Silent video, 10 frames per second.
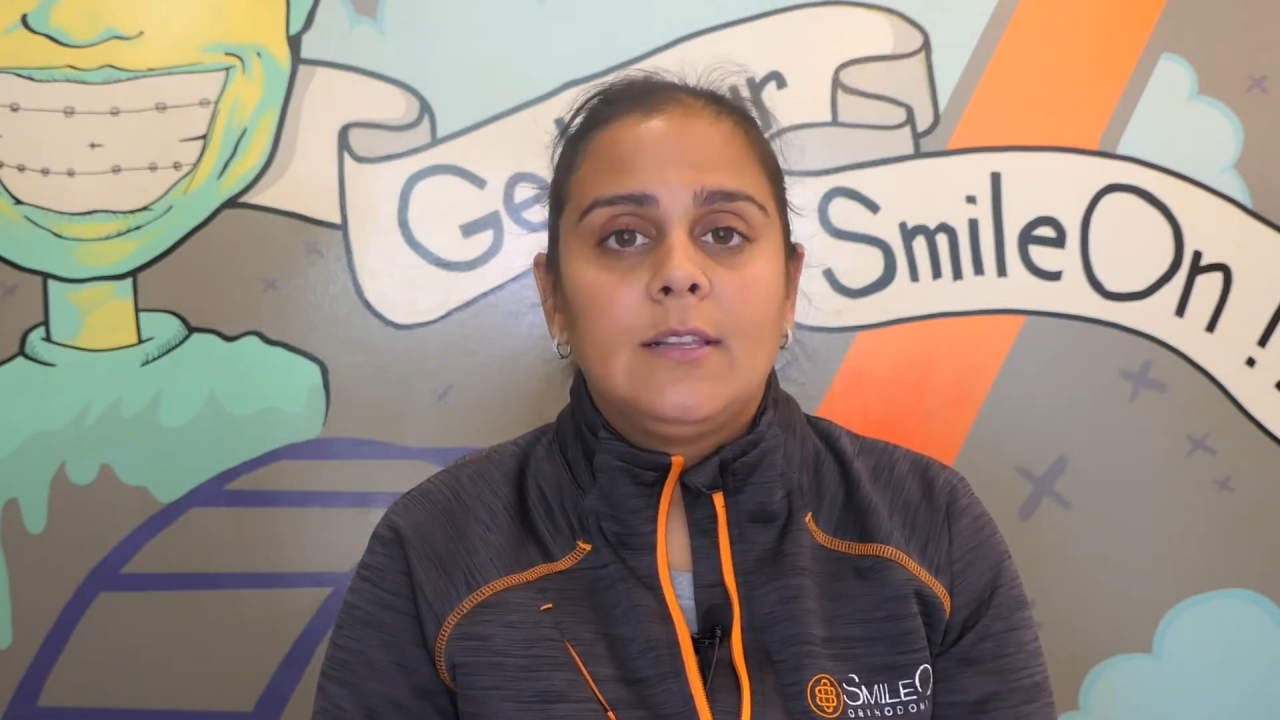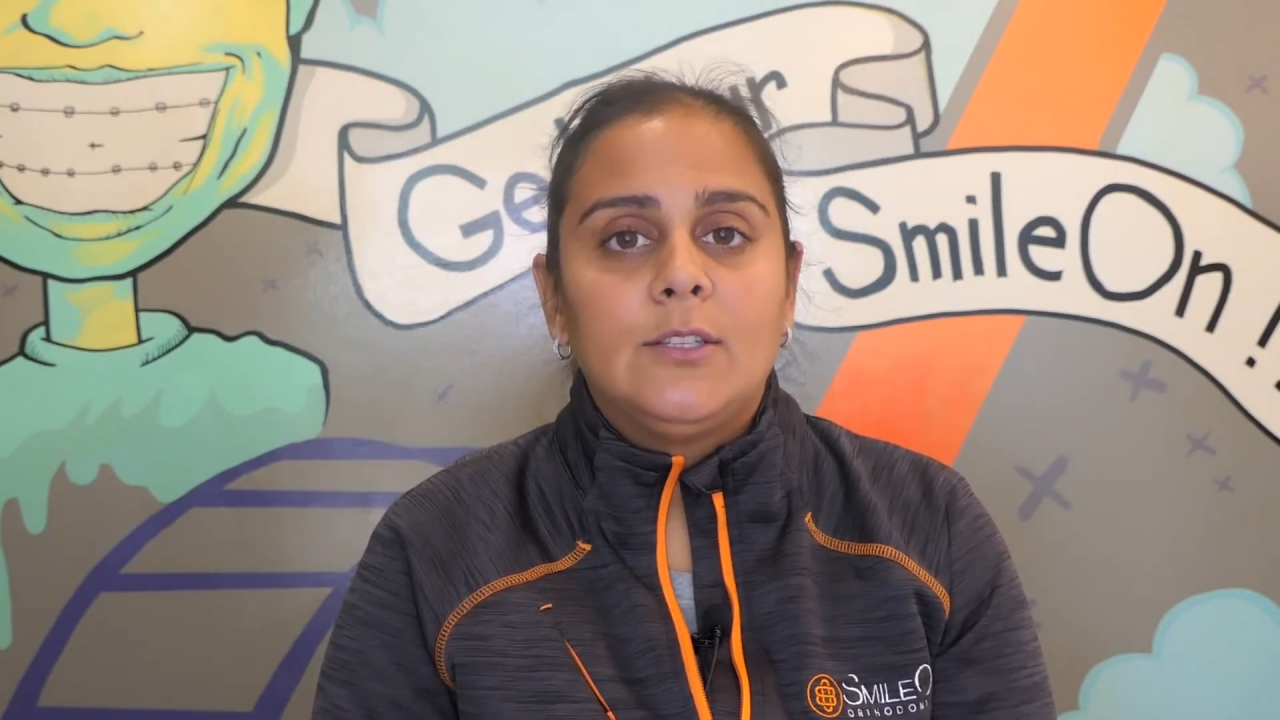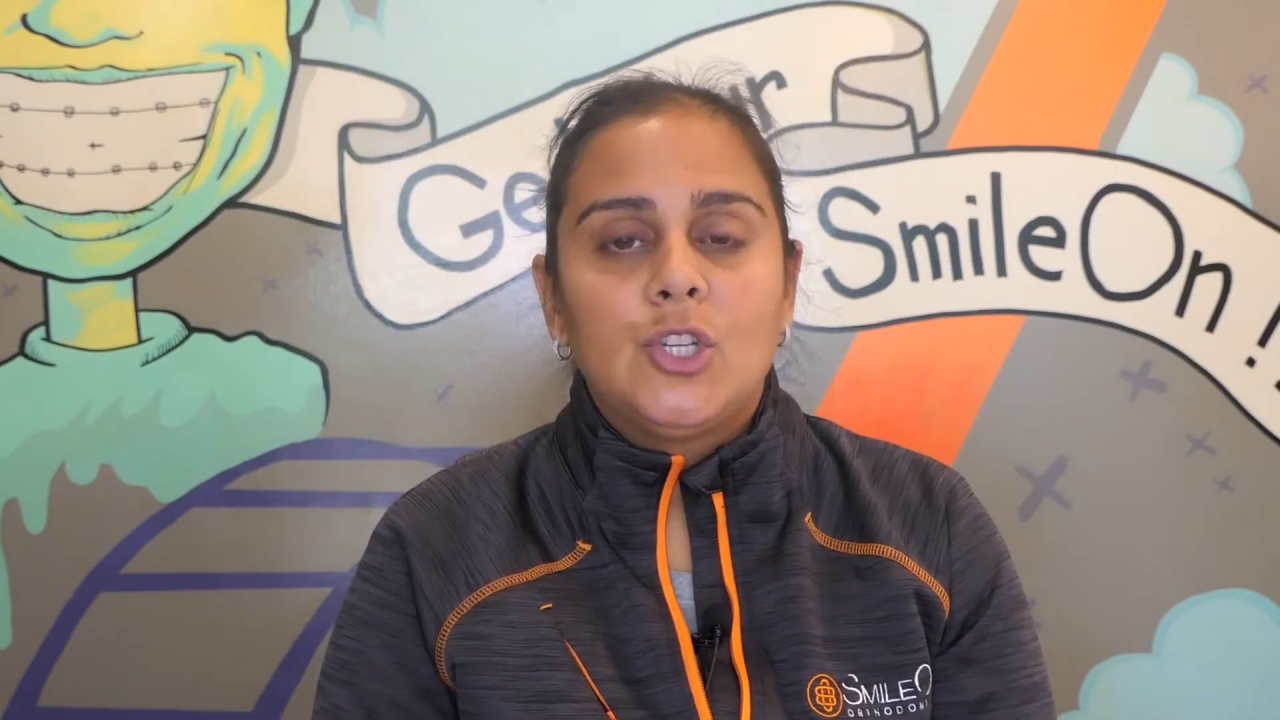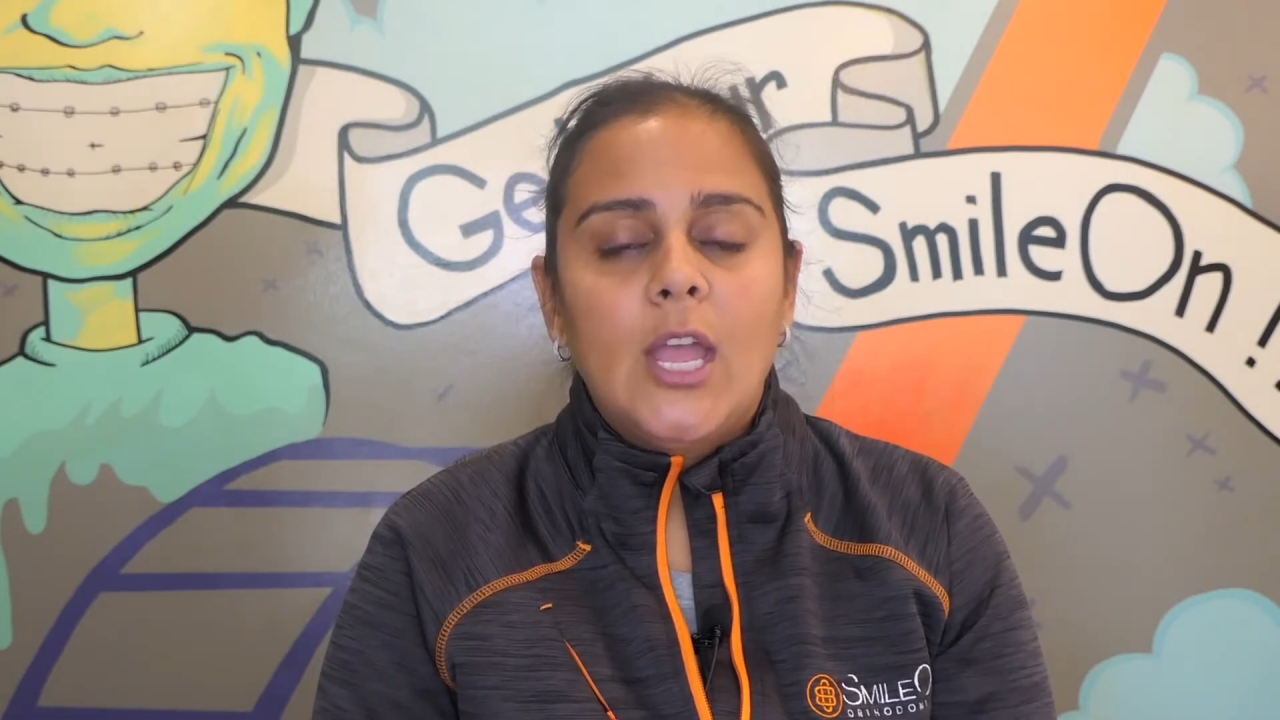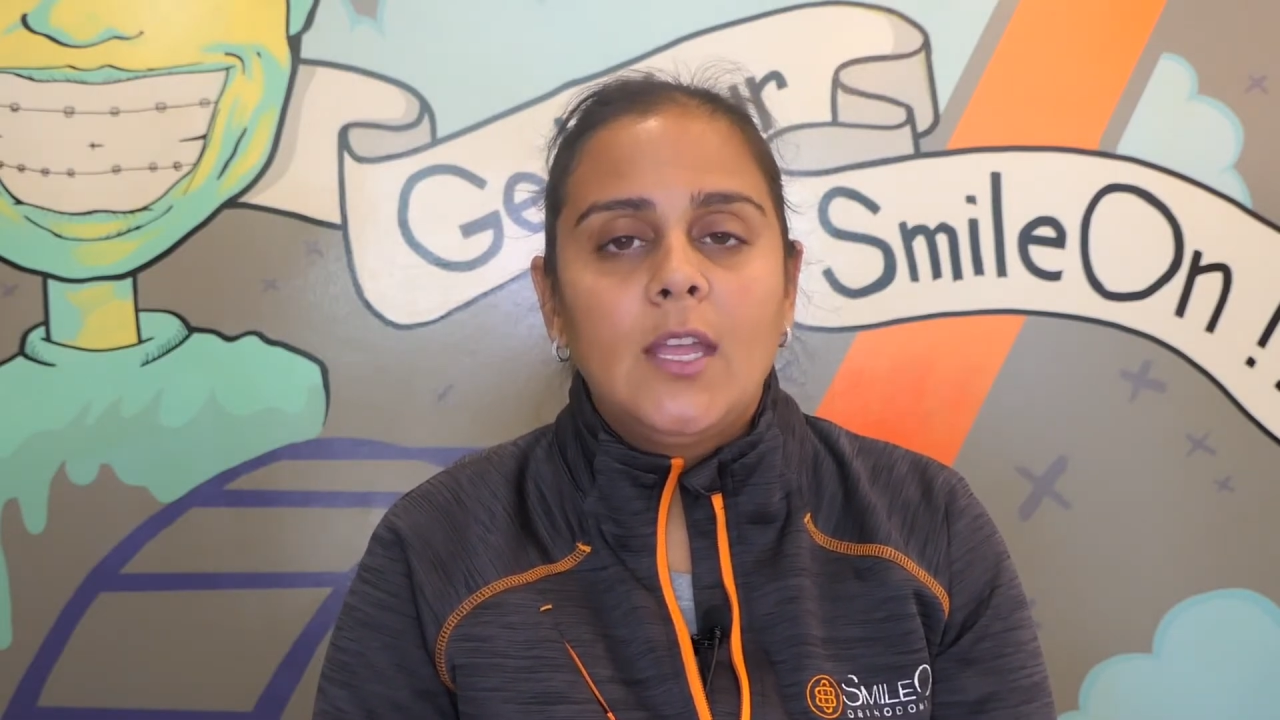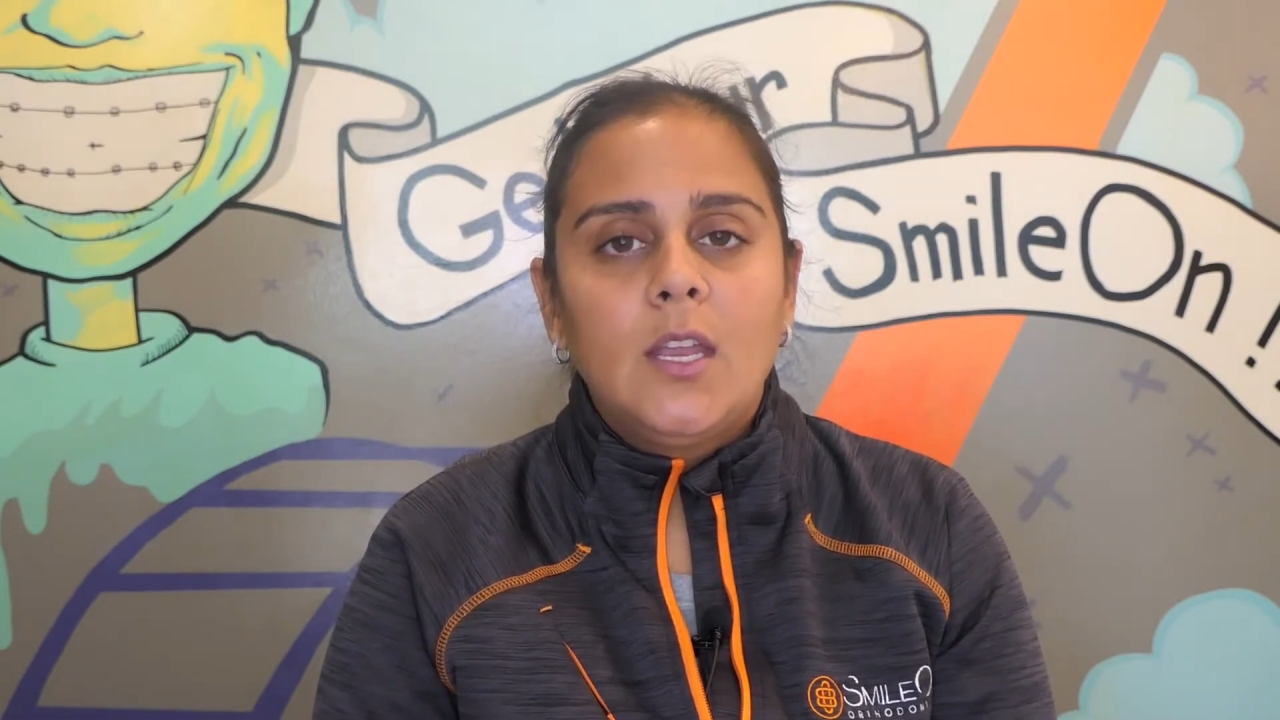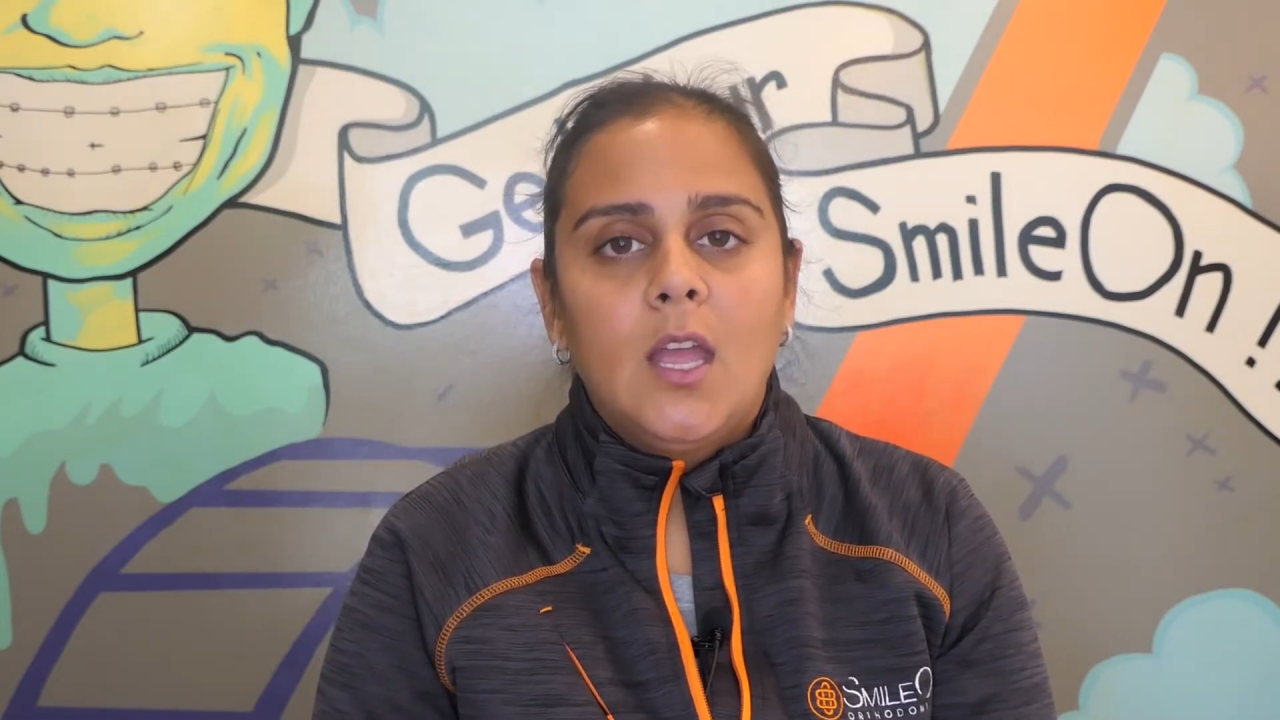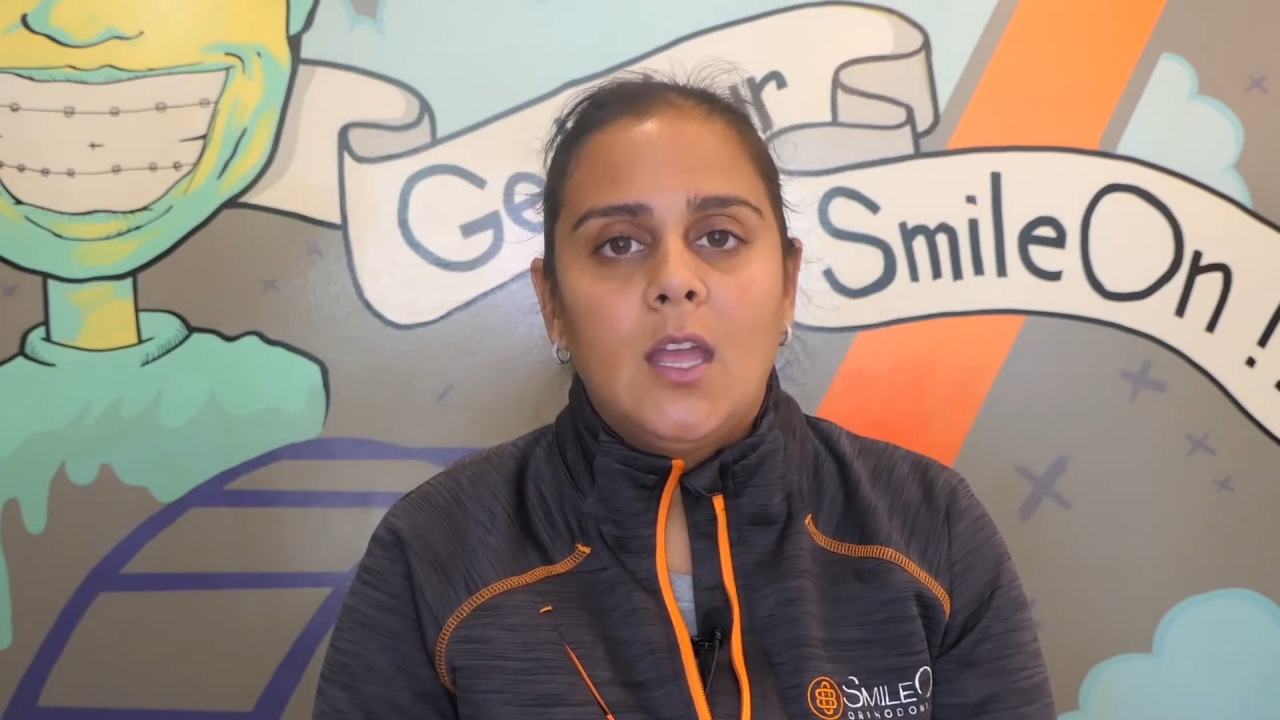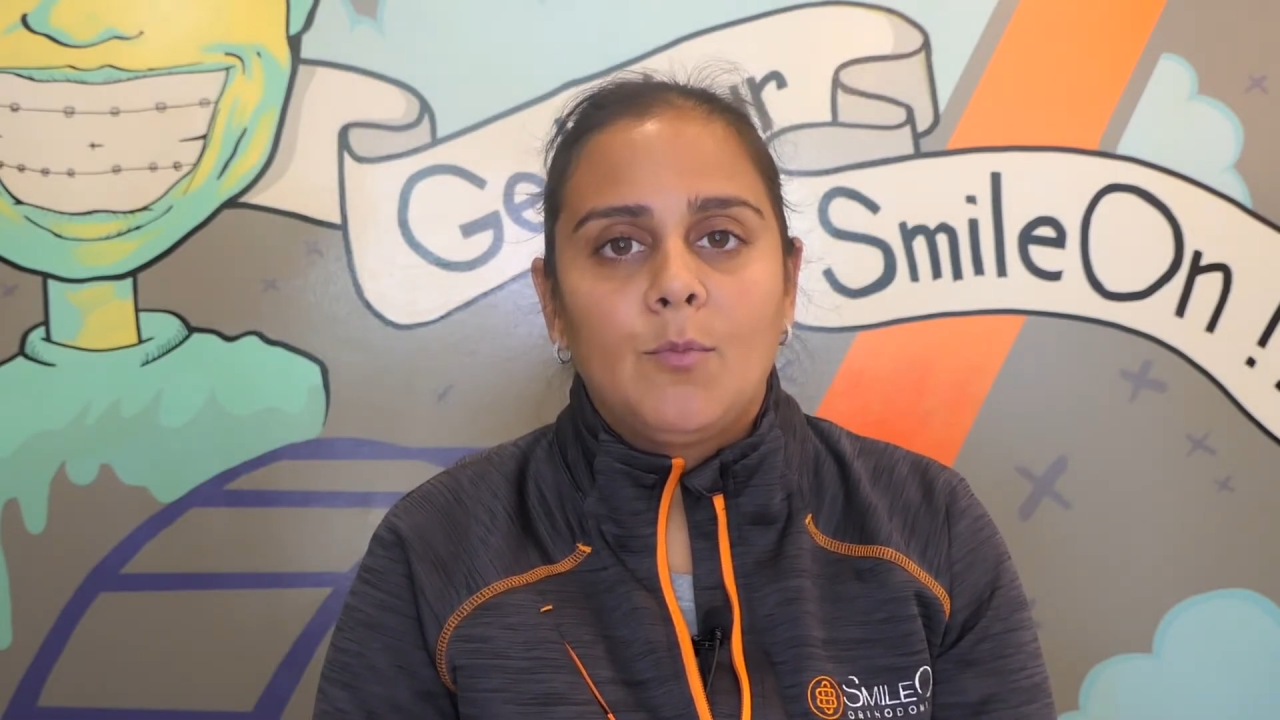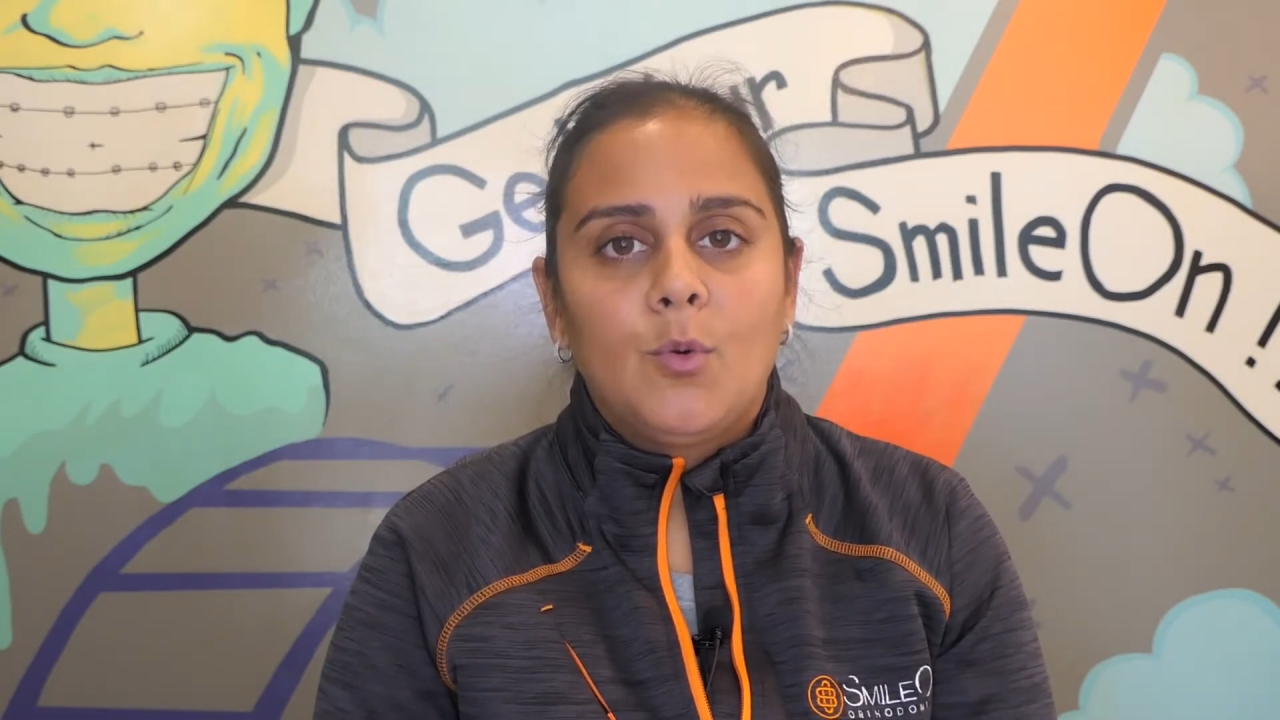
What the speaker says: Clin Check